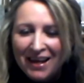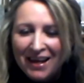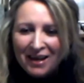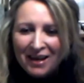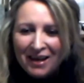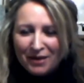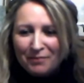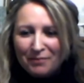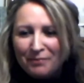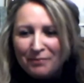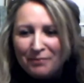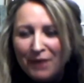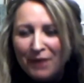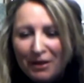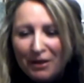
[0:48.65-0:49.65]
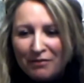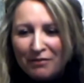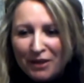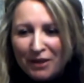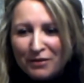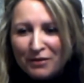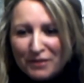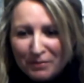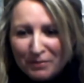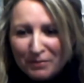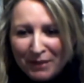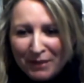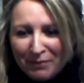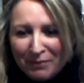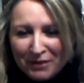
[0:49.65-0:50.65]
For those
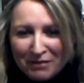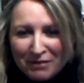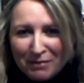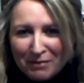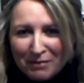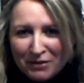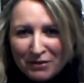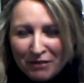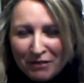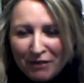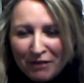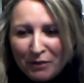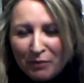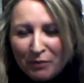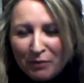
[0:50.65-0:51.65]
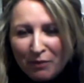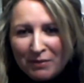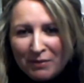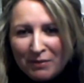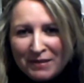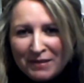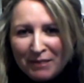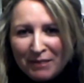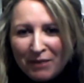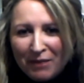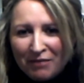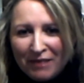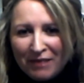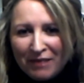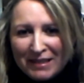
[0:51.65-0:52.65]
people that are absolutely fed up of probably seeing my
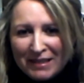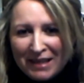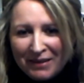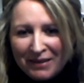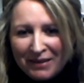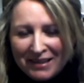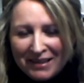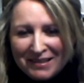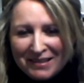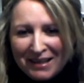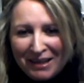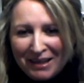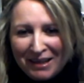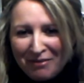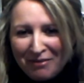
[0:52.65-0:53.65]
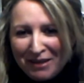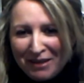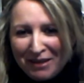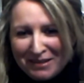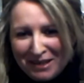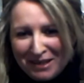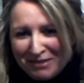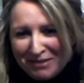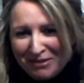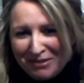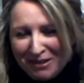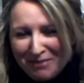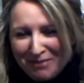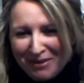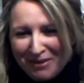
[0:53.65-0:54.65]
face out there today, for that I truly
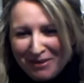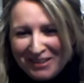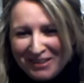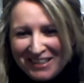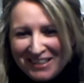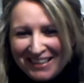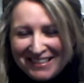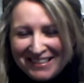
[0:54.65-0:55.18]
apologise.